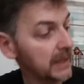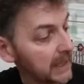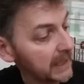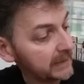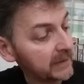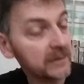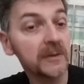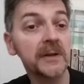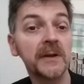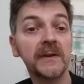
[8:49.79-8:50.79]
It does
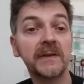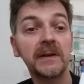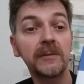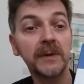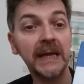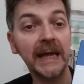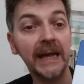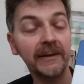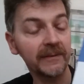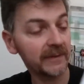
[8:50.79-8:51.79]
look a nice little
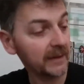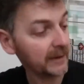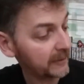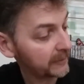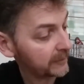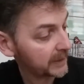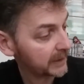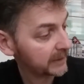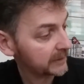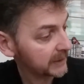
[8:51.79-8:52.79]
kit,
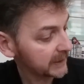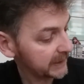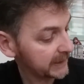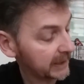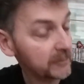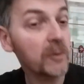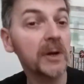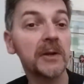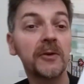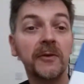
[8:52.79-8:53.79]
so yeah, I'm
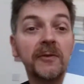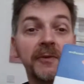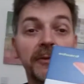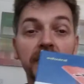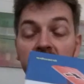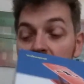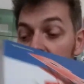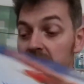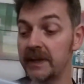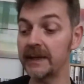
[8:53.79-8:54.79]
quite looking forward to
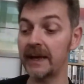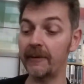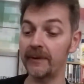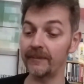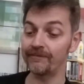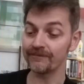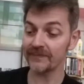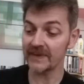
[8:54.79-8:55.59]
building that one.